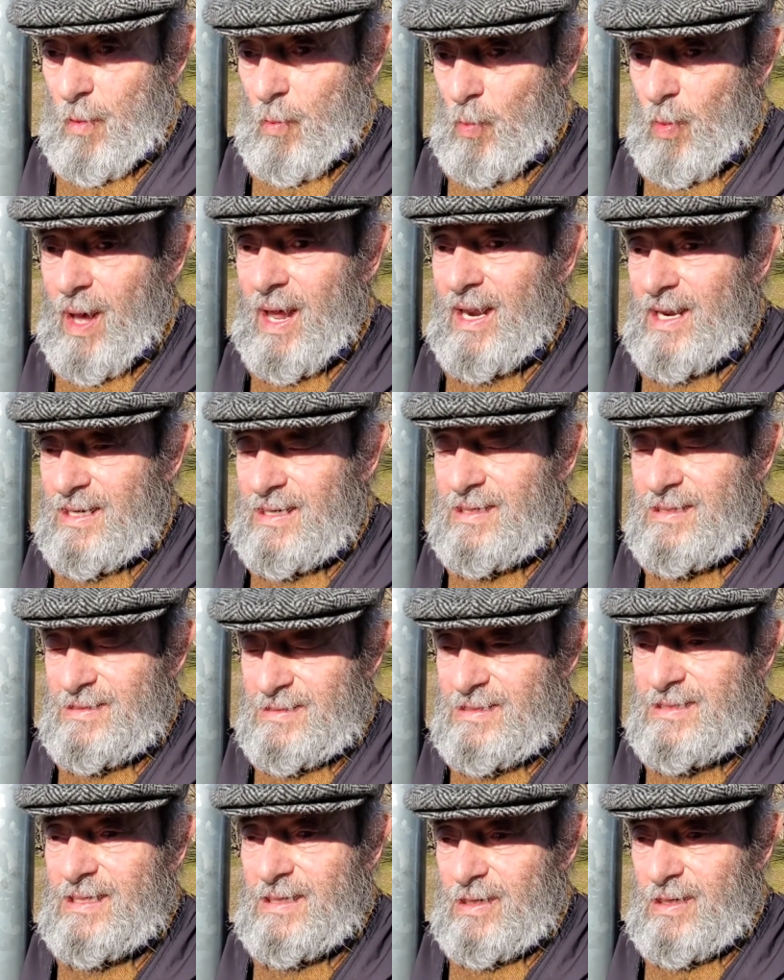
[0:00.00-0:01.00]
Well,
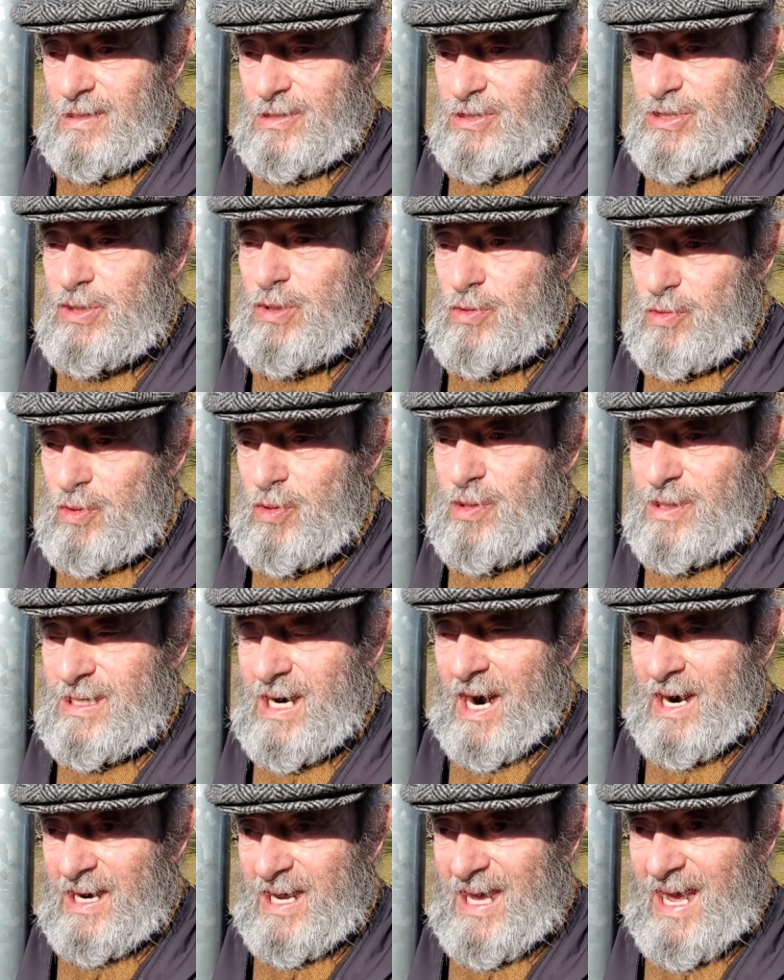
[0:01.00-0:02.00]
choucroute
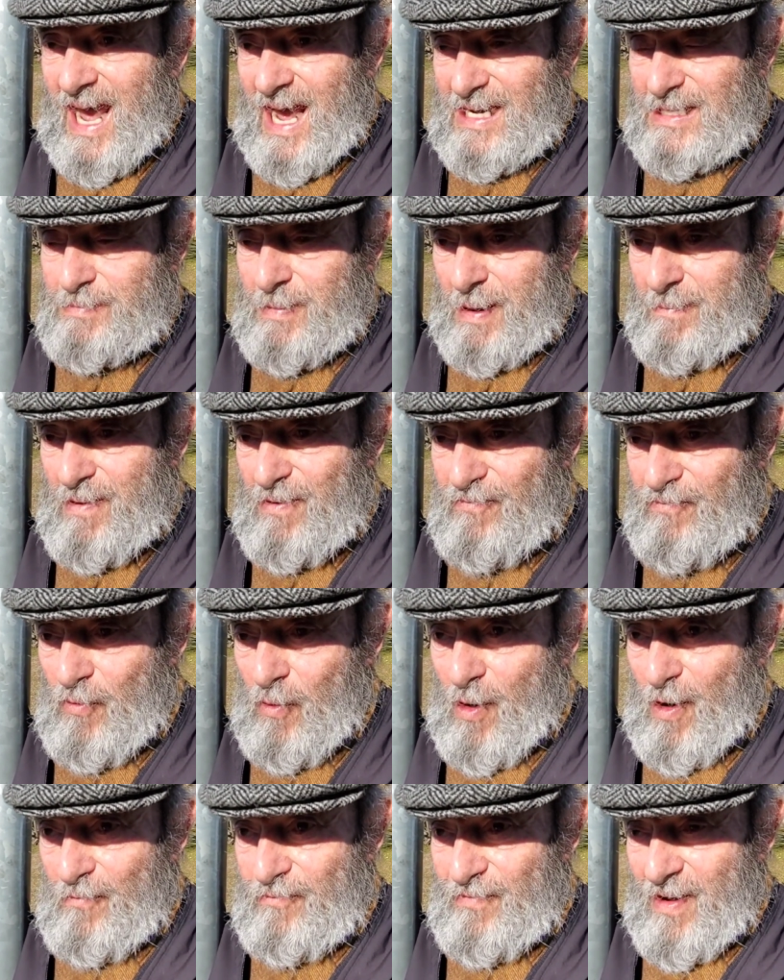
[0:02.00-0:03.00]
garnie has maybe
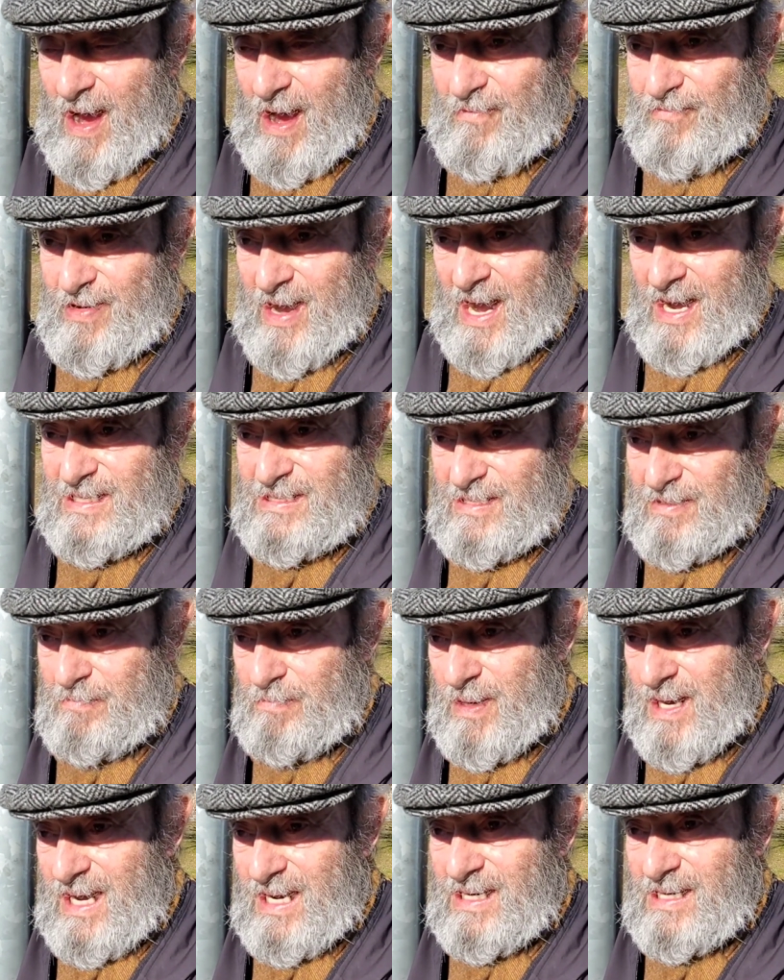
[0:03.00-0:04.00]
4 or 5 kinds of
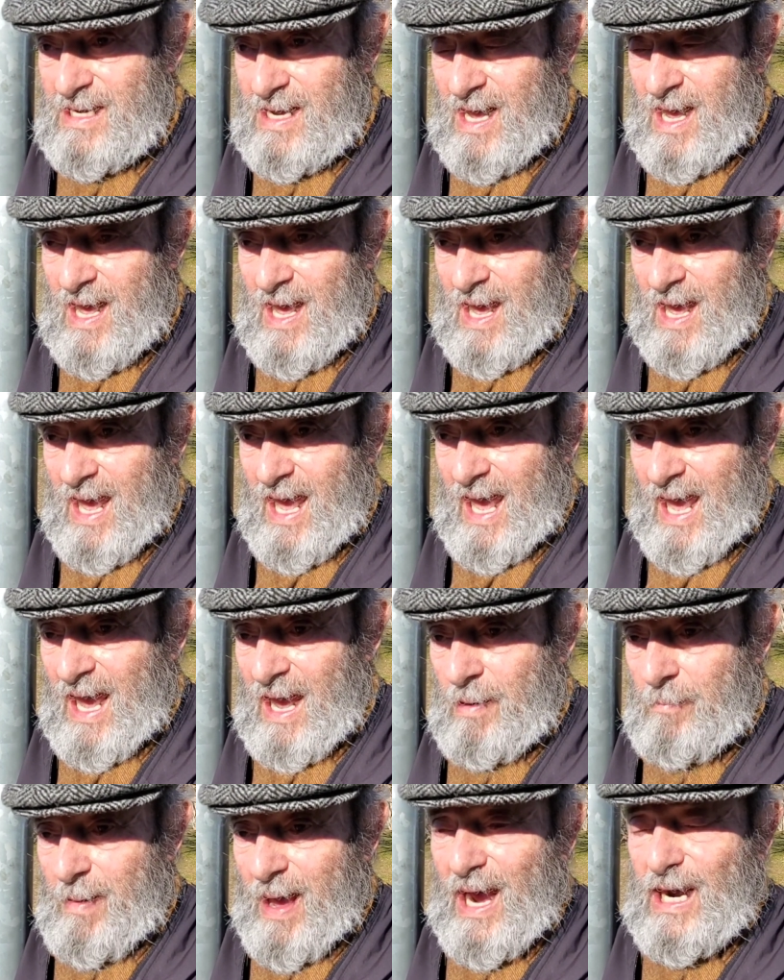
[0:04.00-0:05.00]
meat
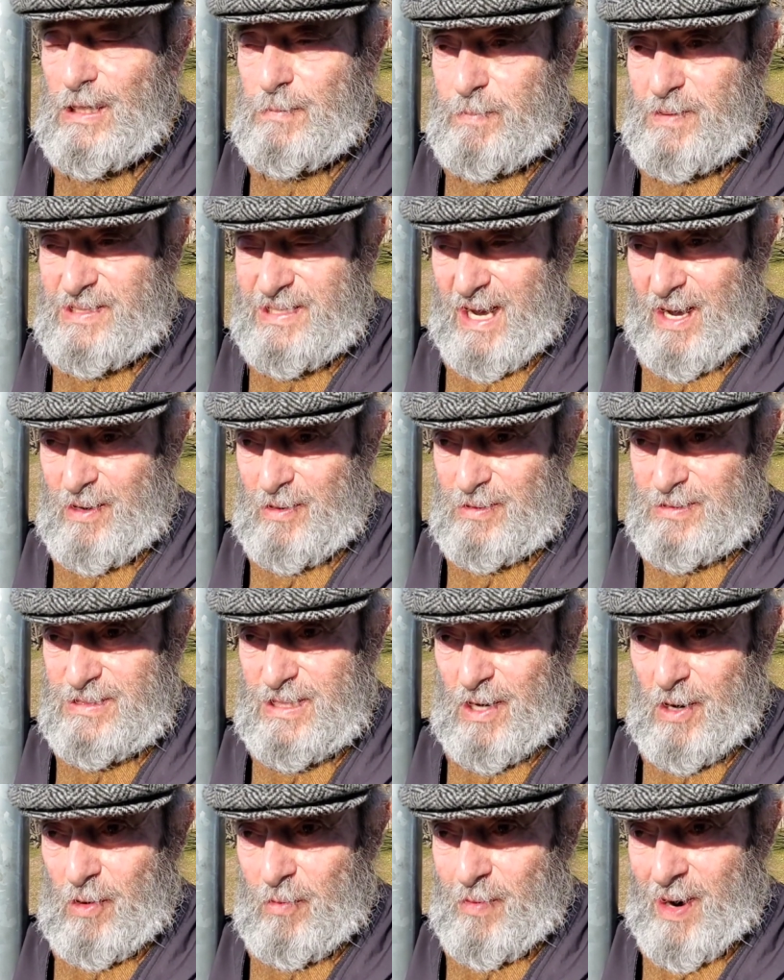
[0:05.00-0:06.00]
and mashed potatoes
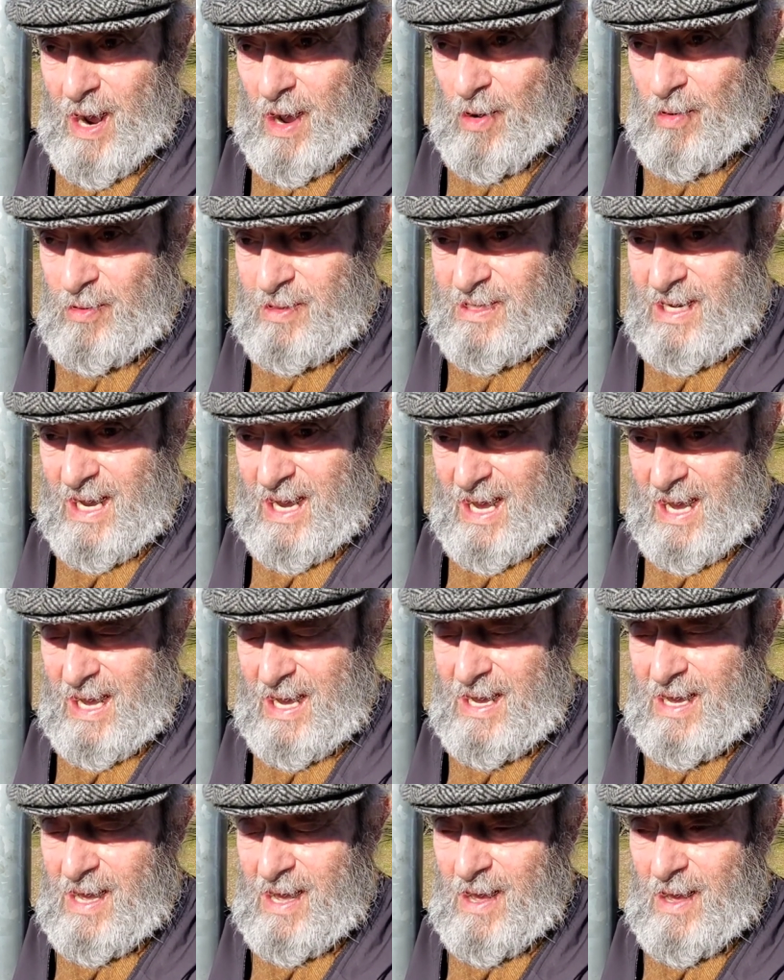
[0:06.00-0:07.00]
around
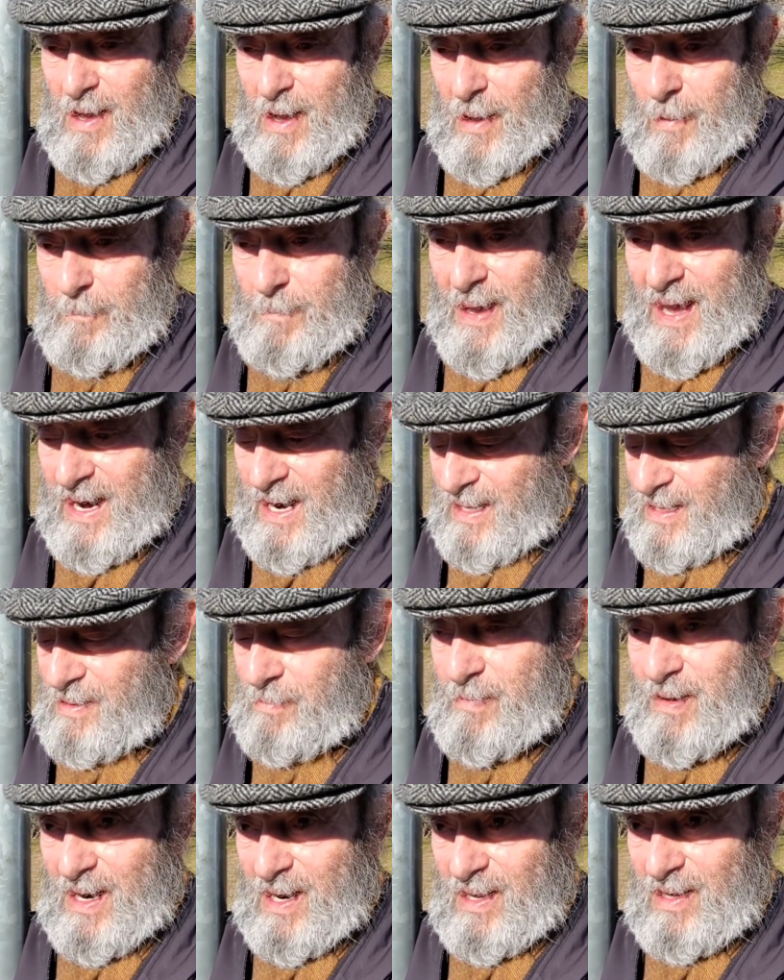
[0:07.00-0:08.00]
a bed in the
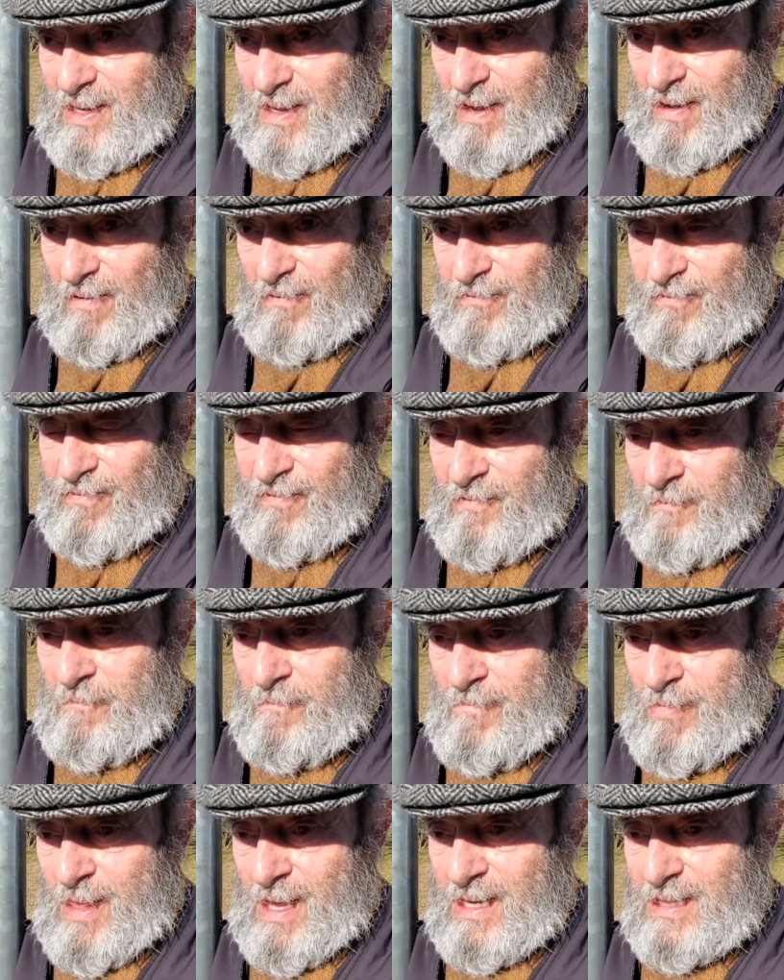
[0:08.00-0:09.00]
middle of
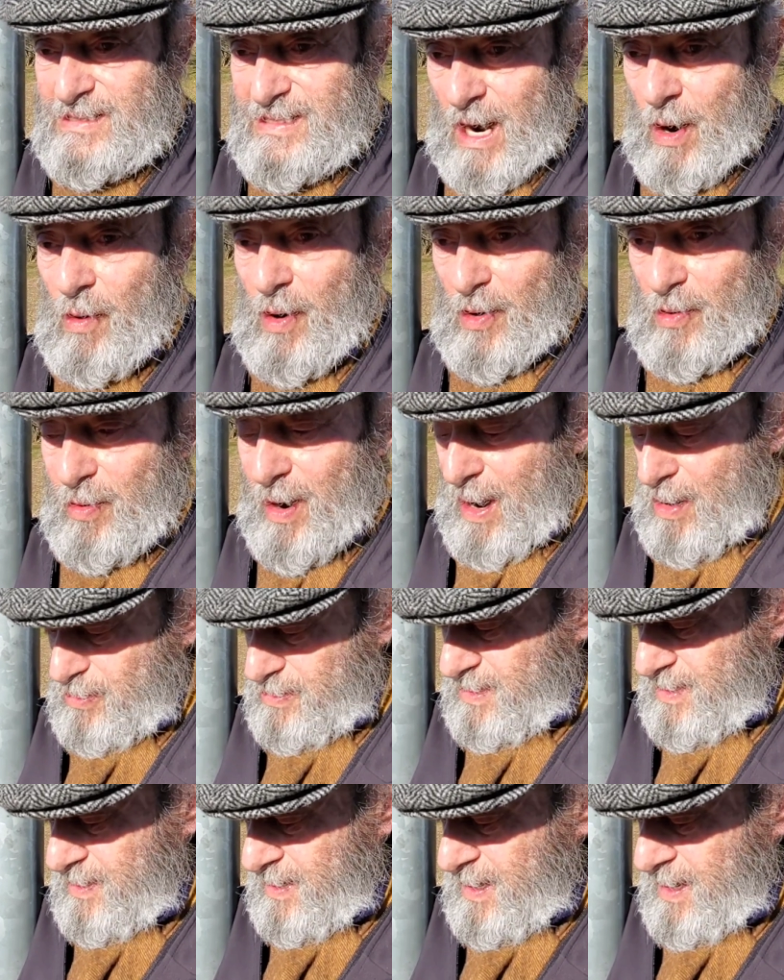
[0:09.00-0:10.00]
sauerkraut.